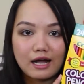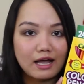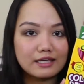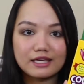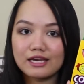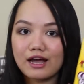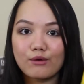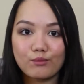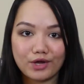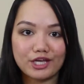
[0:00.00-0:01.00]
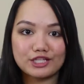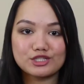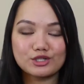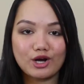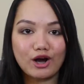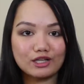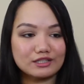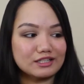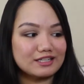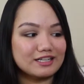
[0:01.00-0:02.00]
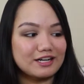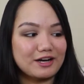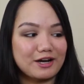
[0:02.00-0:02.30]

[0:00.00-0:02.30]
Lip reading: I cannot wait to color